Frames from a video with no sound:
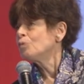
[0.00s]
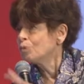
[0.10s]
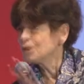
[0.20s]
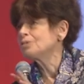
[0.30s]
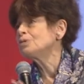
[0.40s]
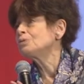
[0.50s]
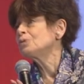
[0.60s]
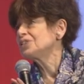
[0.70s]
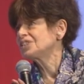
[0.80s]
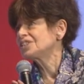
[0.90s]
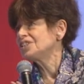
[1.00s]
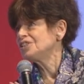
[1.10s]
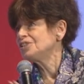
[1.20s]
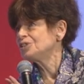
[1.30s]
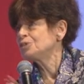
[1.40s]
where will we see
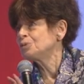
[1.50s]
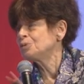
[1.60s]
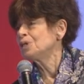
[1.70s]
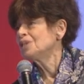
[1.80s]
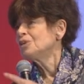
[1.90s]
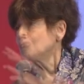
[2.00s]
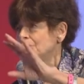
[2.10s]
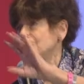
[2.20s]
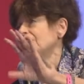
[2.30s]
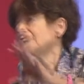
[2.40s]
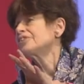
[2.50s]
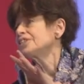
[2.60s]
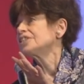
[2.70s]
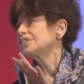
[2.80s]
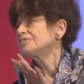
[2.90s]
you? Which
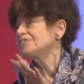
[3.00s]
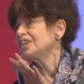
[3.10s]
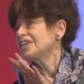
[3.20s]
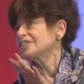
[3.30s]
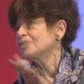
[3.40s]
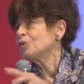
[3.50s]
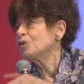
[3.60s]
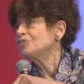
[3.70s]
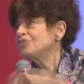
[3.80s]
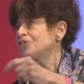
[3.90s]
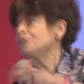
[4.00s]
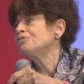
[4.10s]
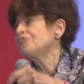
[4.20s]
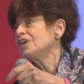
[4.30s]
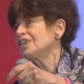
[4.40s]
areas of tech do you
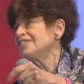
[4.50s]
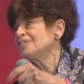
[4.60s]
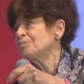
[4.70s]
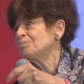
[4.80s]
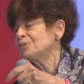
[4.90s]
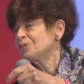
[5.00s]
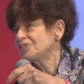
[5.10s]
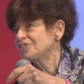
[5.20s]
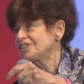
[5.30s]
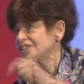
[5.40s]
find most